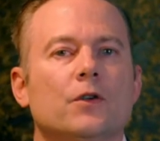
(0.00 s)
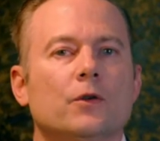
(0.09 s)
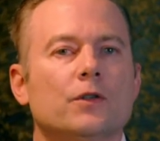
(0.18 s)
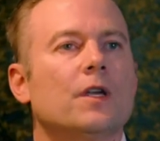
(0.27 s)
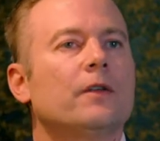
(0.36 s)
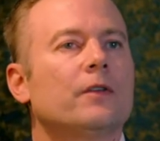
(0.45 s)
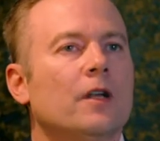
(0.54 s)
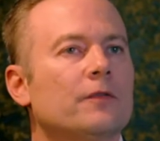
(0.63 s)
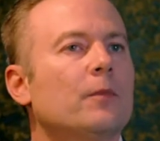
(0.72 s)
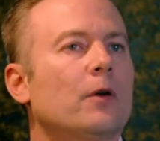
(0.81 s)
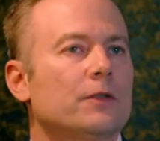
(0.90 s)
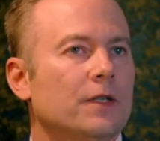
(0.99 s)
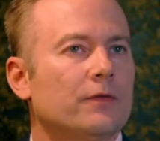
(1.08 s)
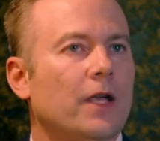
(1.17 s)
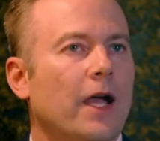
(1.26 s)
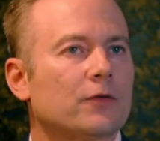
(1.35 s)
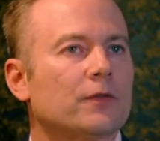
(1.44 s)
to achieve enough
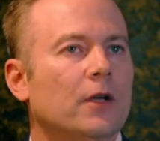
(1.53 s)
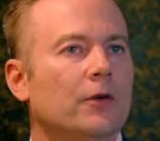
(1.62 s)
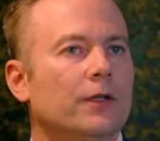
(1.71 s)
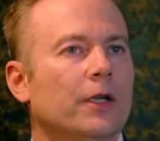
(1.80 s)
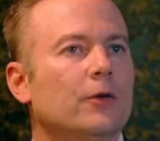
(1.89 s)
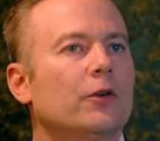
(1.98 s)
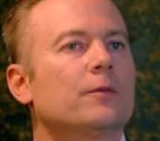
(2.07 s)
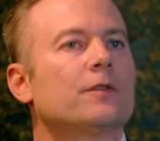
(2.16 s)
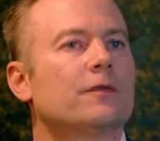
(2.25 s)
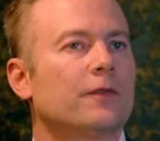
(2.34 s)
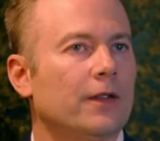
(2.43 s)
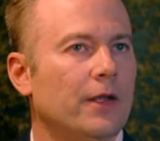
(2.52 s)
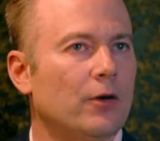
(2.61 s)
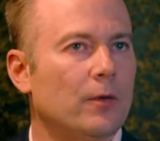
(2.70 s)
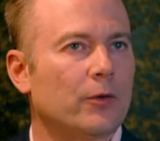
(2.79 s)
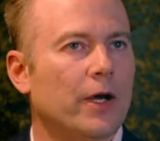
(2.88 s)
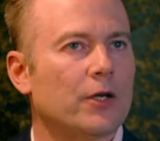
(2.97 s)
positive cash flow in their group to fund
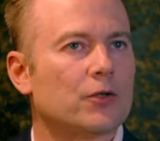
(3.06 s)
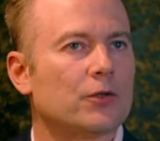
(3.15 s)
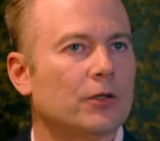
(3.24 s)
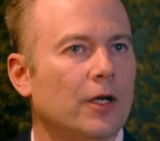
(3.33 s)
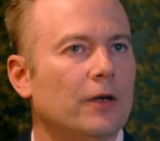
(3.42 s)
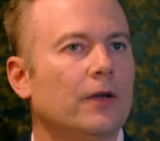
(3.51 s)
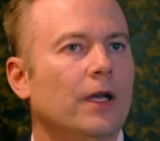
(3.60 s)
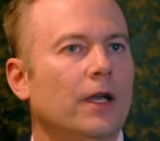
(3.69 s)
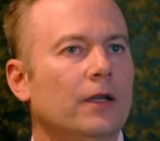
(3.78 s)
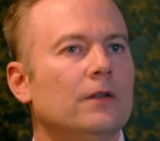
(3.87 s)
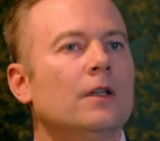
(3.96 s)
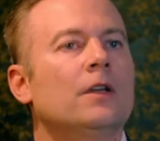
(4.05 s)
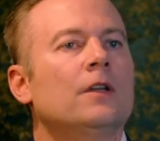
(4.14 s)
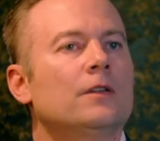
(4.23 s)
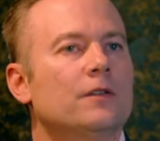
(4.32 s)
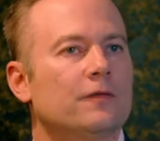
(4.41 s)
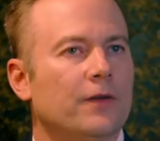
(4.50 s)
their operational overhead,
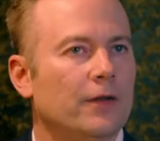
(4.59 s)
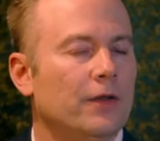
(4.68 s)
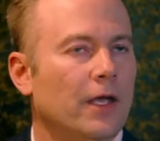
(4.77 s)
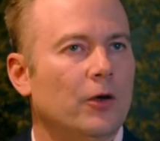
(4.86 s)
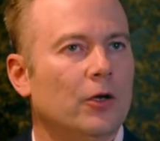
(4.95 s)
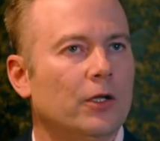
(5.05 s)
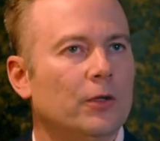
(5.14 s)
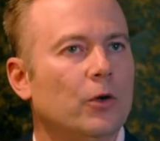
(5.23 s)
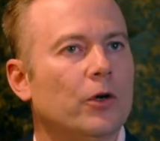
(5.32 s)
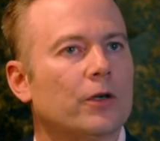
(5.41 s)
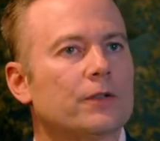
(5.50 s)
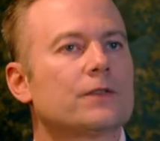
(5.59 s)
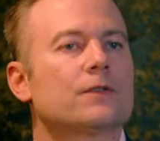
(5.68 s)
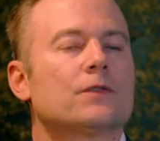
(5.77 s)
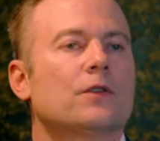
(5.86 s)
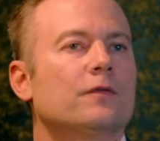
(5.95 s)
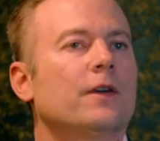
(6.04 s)
to fund their early
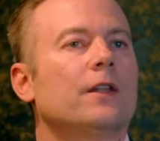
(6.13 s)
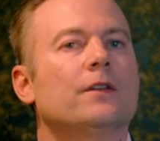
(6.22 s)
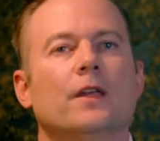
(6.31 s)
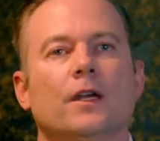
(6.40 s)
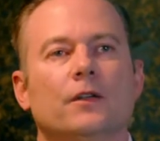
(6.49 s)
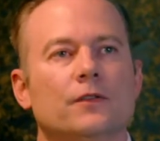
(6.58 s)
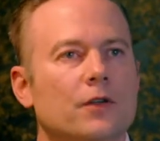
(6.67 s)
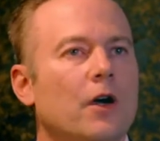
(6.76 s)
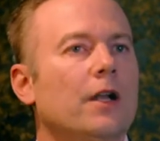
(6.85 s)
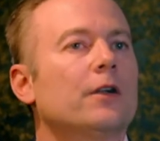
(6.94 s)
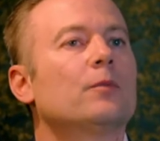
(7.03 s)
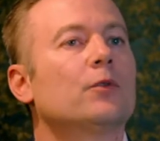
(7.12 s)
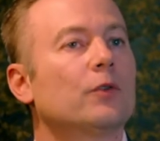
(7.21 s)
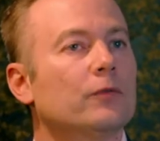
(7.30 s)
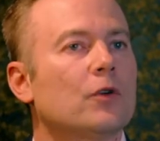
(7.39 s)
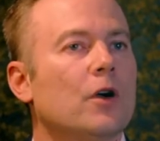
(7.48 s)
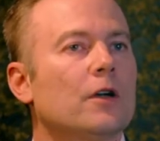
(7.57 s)
works, to fund their design and
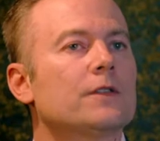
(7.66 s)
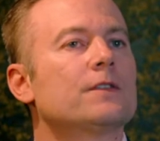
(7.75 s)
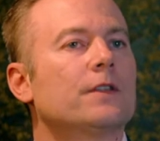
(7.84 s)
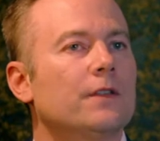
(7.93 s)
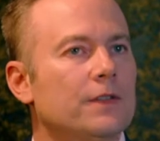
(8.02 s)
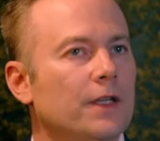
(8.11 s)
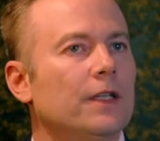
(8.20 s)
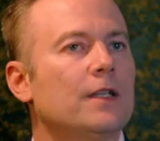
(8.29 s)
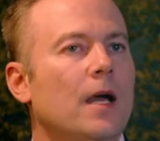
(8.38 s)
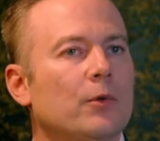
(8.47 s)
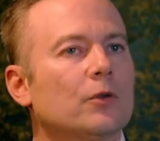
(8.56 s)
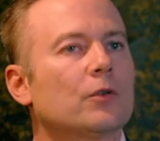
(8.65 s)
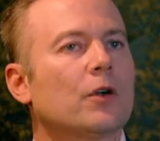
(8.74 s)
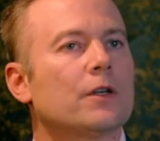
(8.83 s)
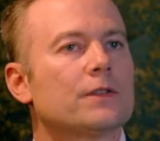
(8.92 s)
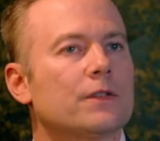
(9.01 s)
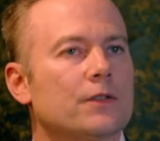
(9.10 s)
approval costs and the seed capital
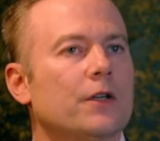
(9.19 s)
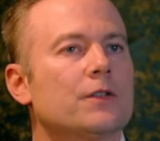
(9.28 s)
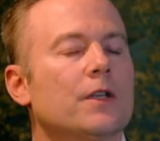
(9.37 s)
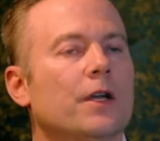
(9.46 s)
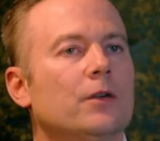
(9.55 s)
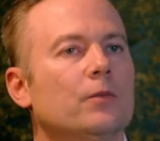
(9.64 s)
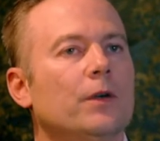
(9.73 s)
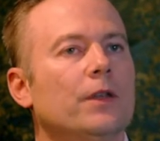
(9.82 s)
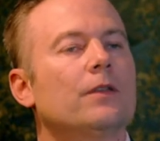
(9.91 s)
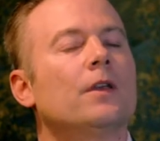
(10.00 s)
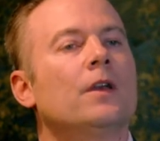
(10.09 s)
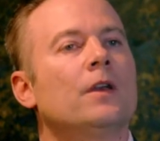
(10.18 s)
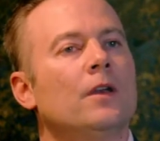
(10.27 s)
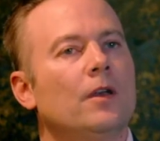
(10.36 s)
costs associated with